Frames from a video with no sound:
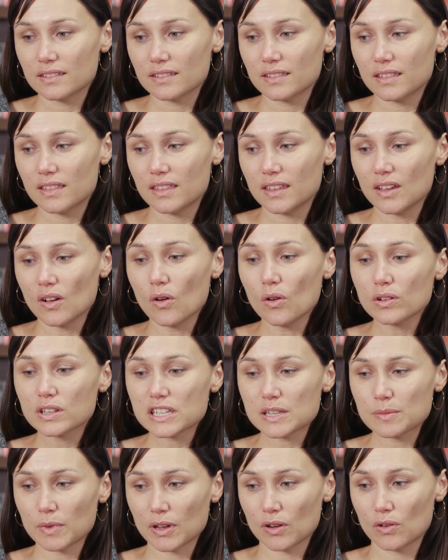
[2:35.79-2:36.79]
The
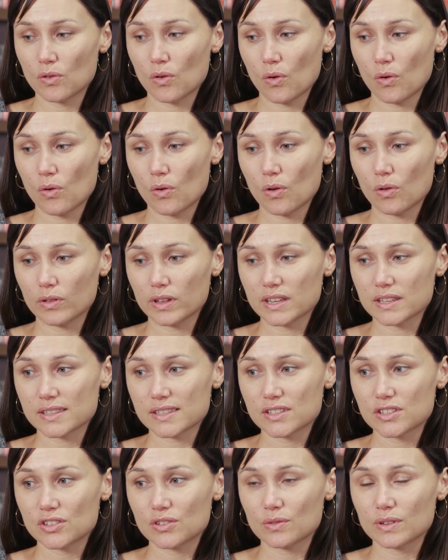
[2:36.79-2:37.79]
ultimate goal
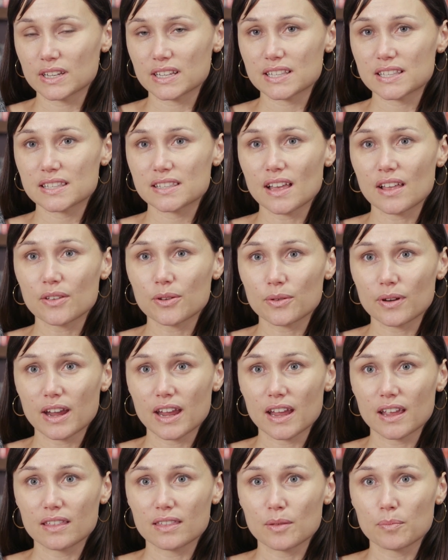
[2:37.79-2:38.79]
is to
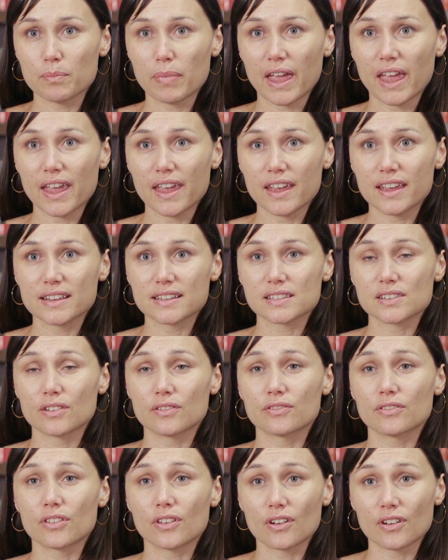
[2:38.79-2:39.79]
accelerate the pace
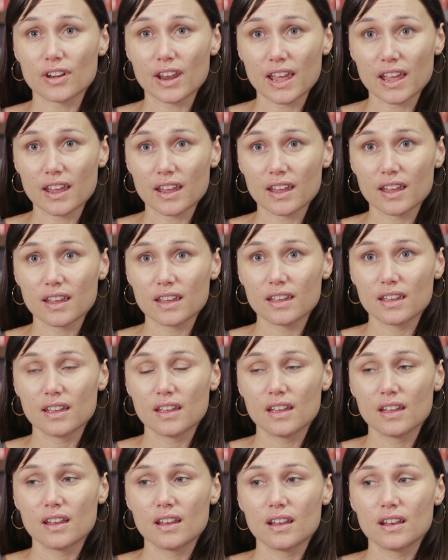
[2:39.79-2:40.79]
of learning,
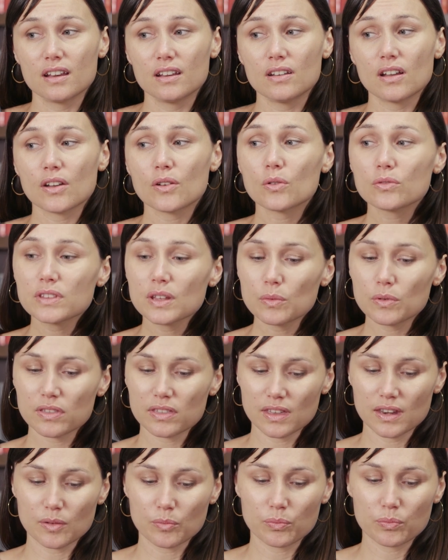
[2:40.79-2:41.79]
not only
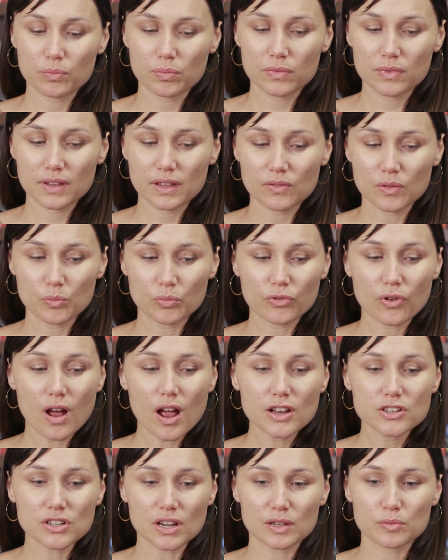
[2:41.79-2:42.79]
within a given
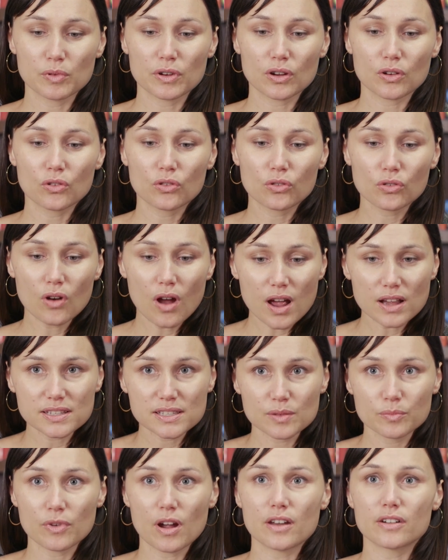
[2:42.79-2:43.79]
project, but across
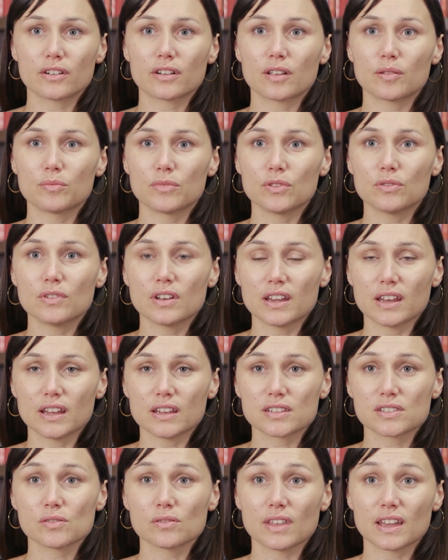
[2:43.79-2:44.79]
the broader
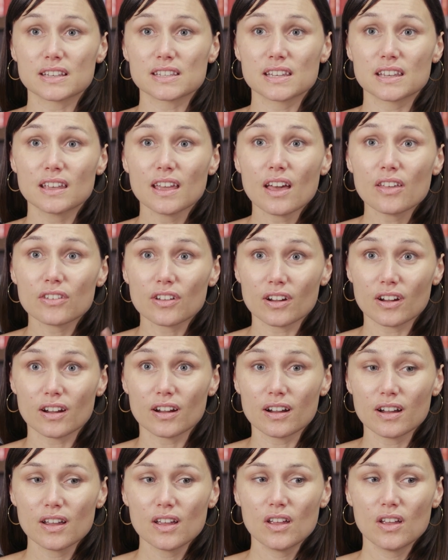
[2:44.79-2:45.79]
community, so that
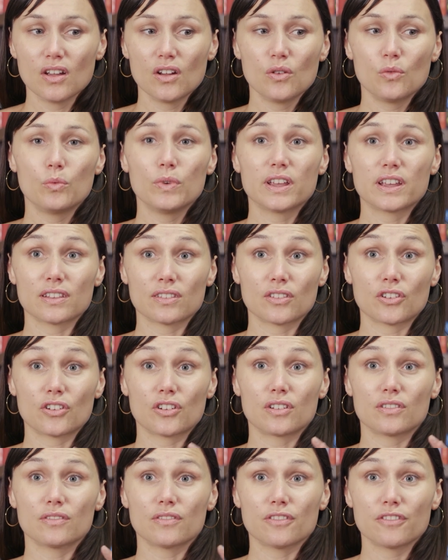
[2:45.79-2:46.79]
together we can
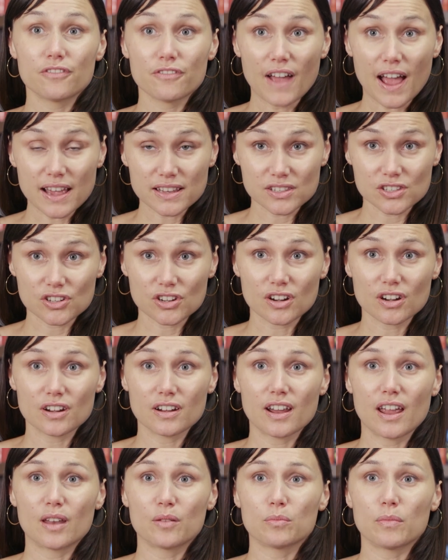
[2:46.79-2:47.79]
learn
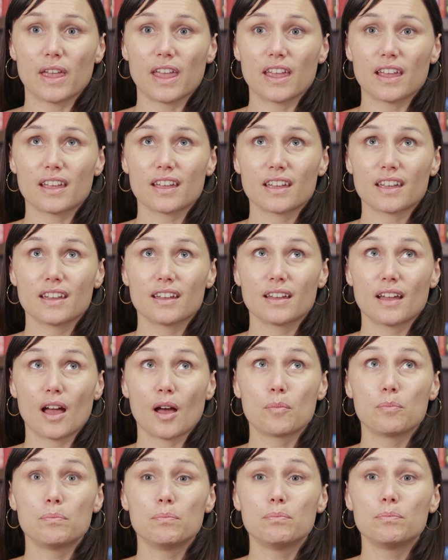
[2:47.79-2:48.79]
faster and make
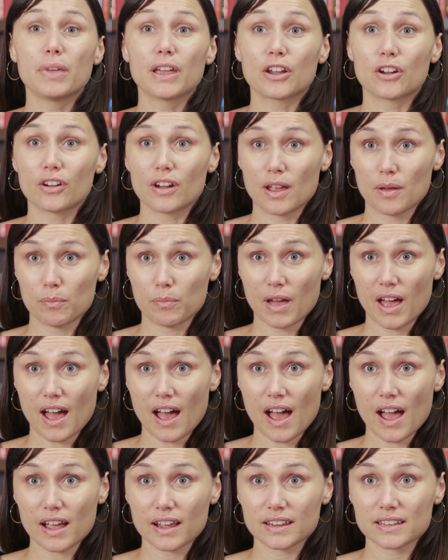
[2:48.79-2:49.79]
a bigger
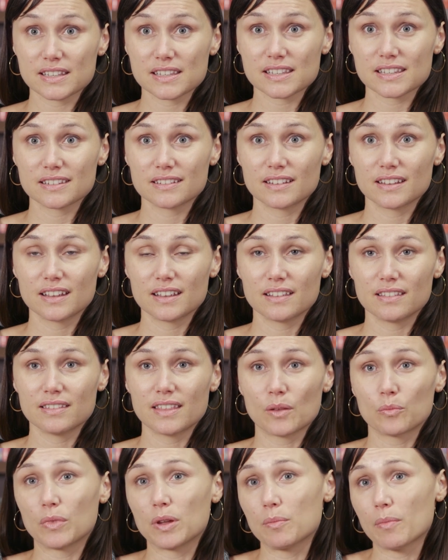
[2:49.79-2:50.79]
impact
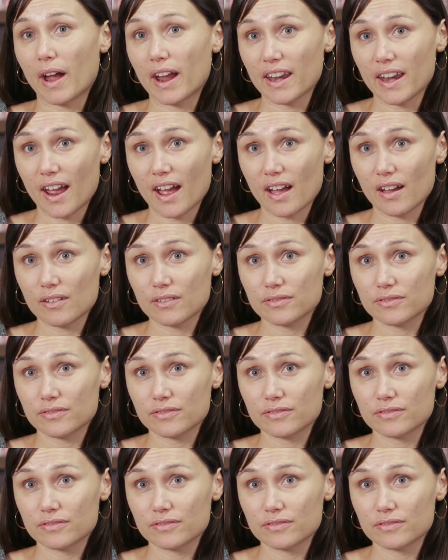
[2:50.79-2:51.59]
than we might have